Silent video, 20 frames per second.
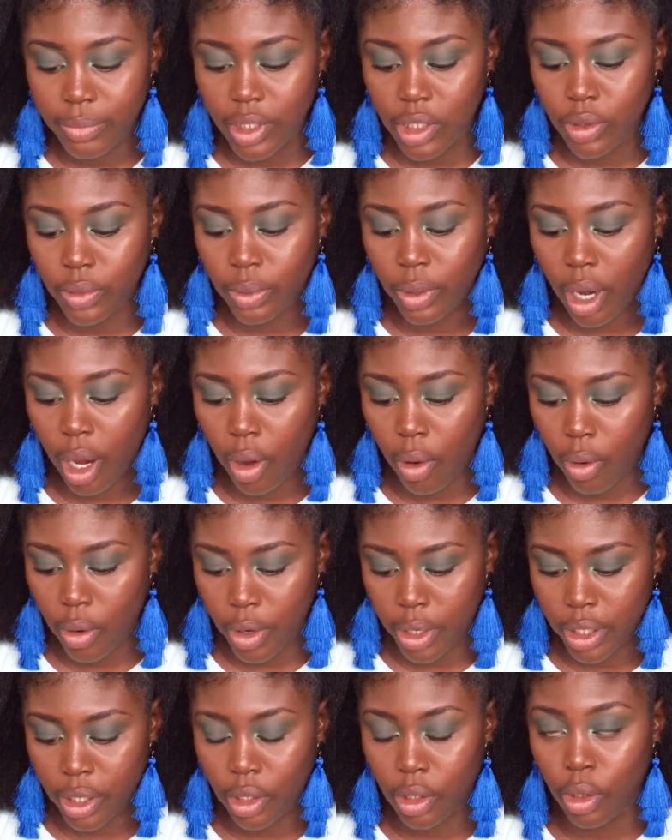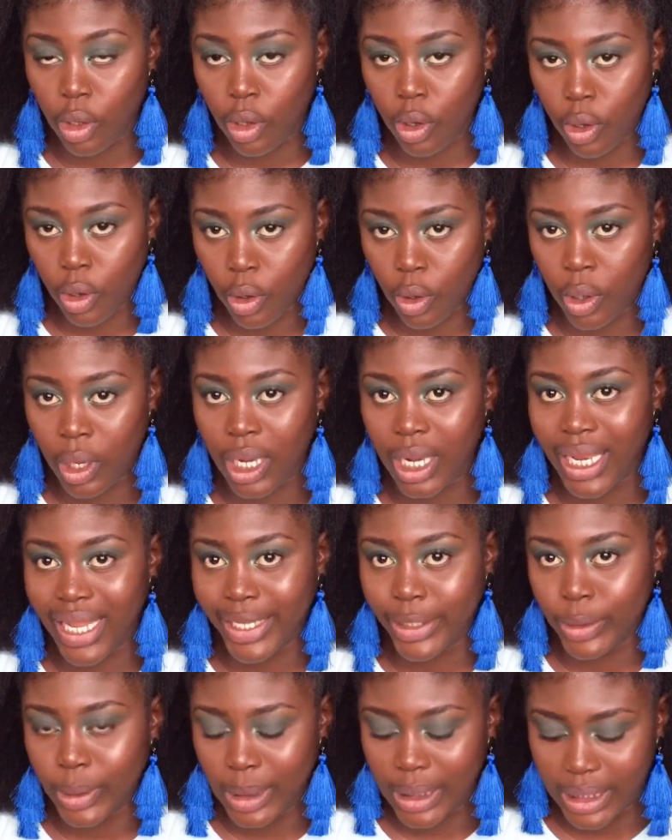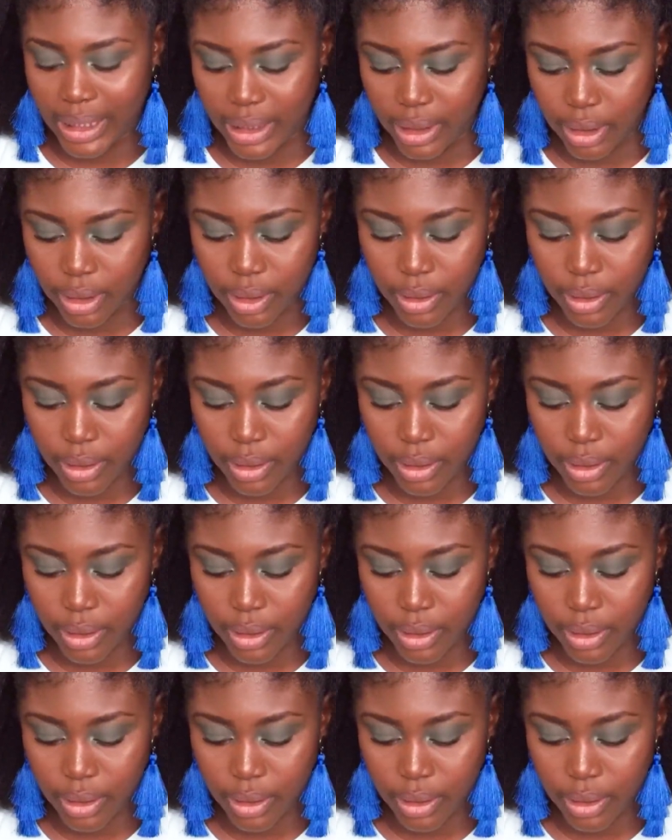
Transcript: mineral oil, or lanolin.